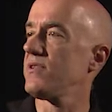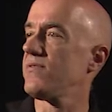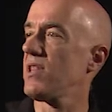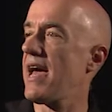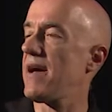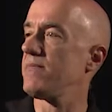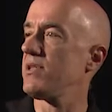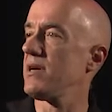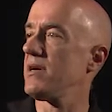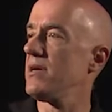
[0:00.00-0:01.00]
of
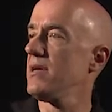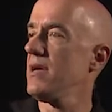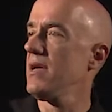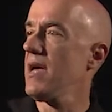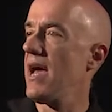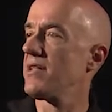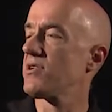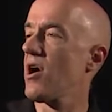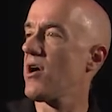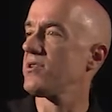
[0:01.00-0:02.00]
lambda and
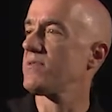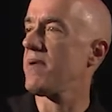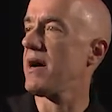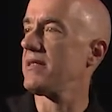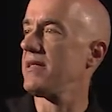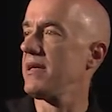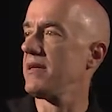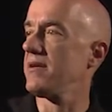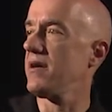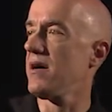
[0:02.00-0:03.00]

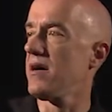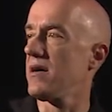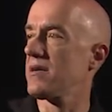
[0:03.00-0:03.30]
corresponding uh,